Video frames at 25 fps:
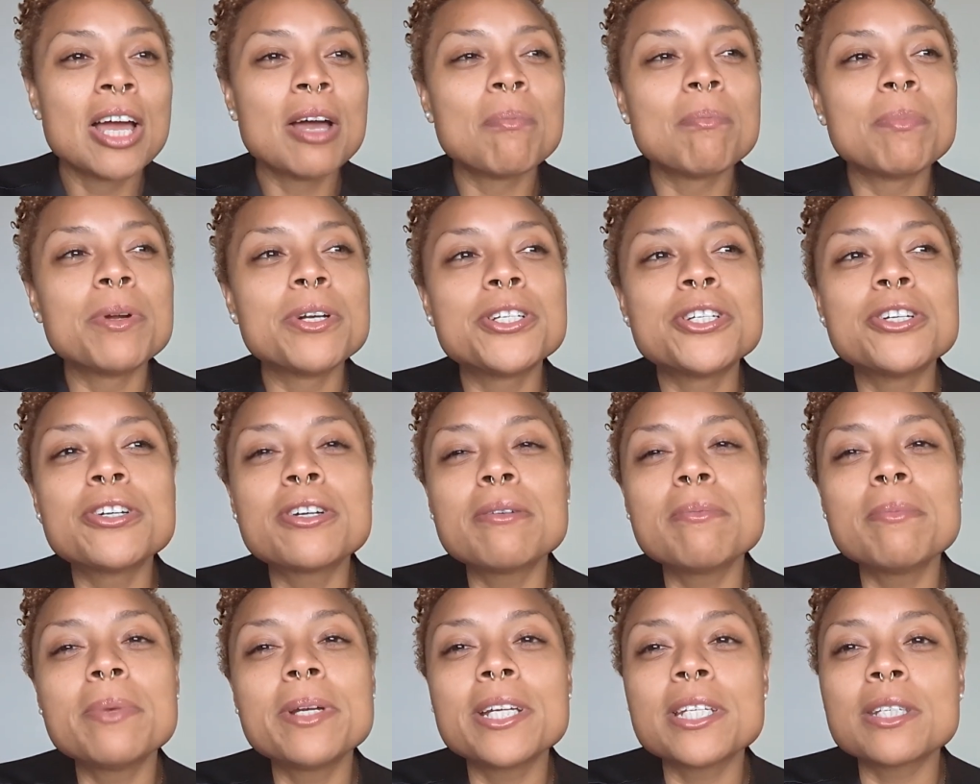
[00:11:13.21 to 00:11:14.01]
But you
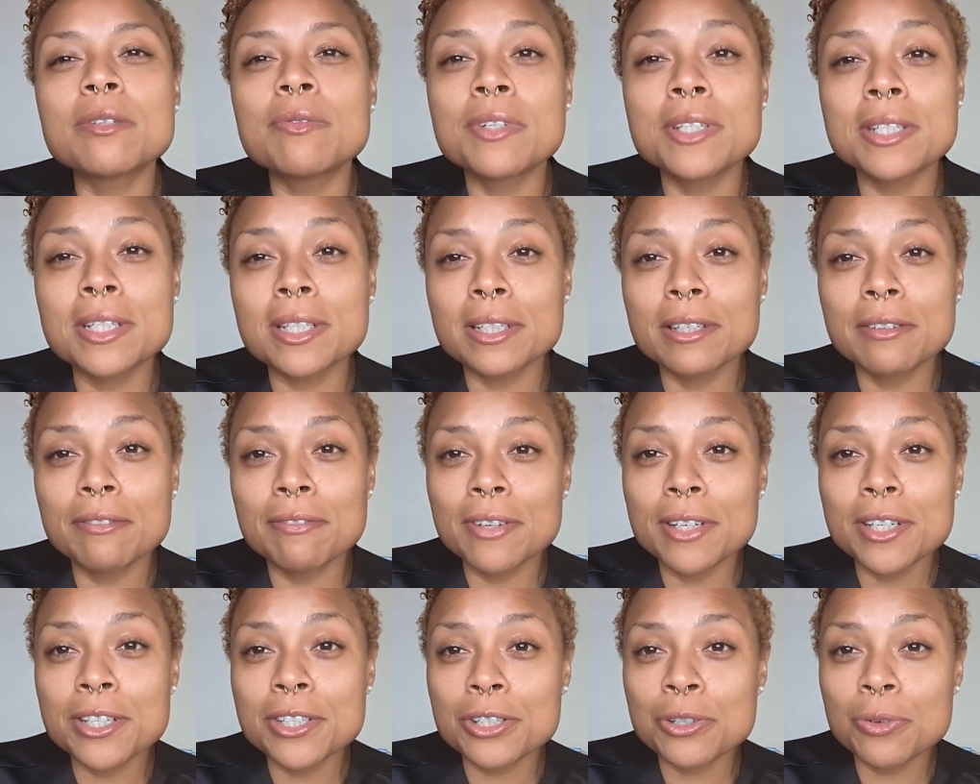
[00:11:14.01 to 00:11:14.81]
can be as physically
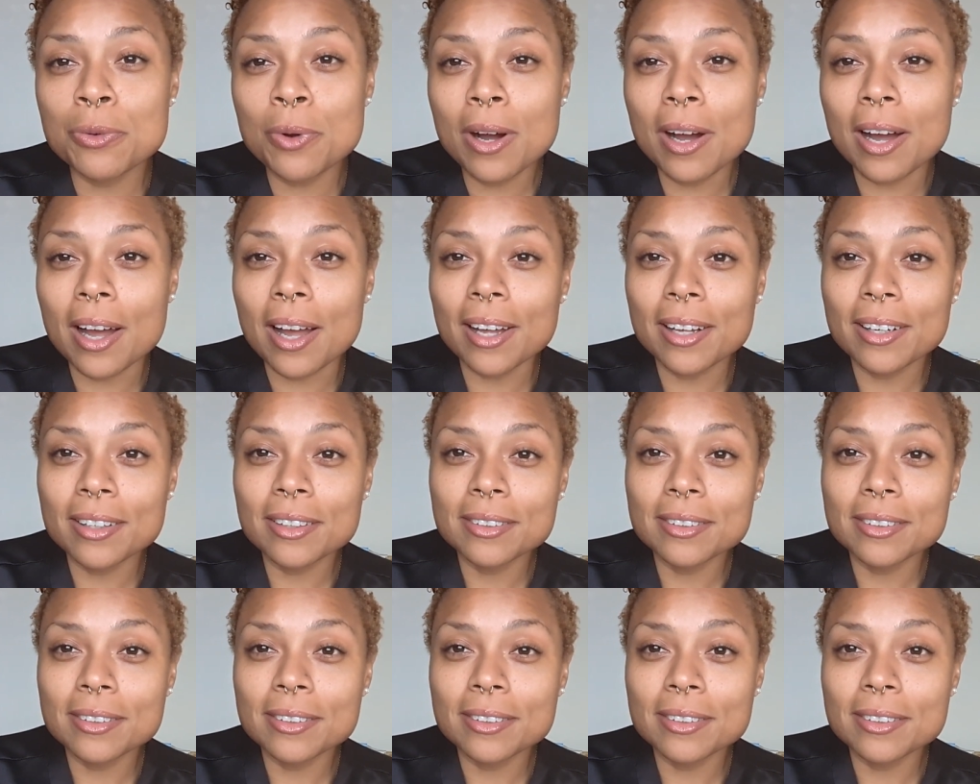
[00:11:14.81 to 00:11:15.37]
fit as you want.